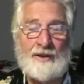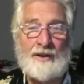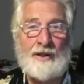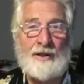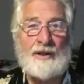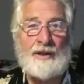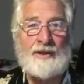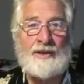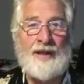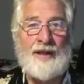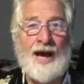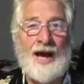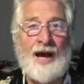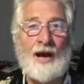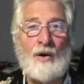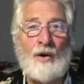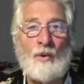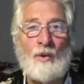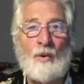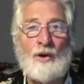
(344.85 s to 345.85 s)
Now,
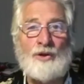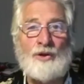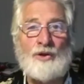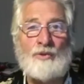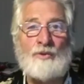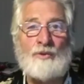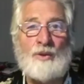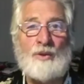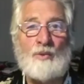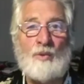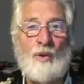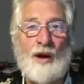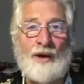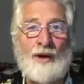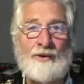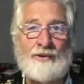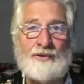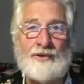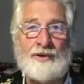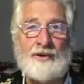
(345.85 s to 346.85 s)
what do we want
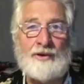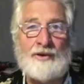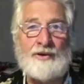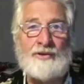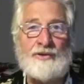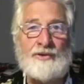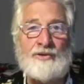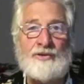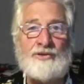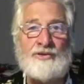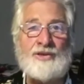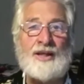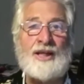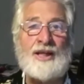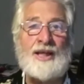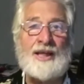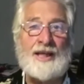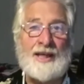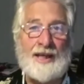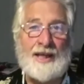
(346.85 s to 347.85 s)
to see
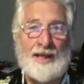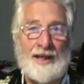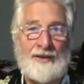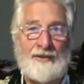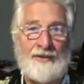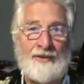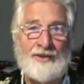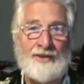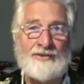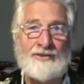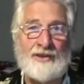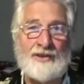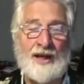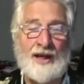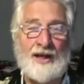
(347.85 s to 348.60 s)
in this life?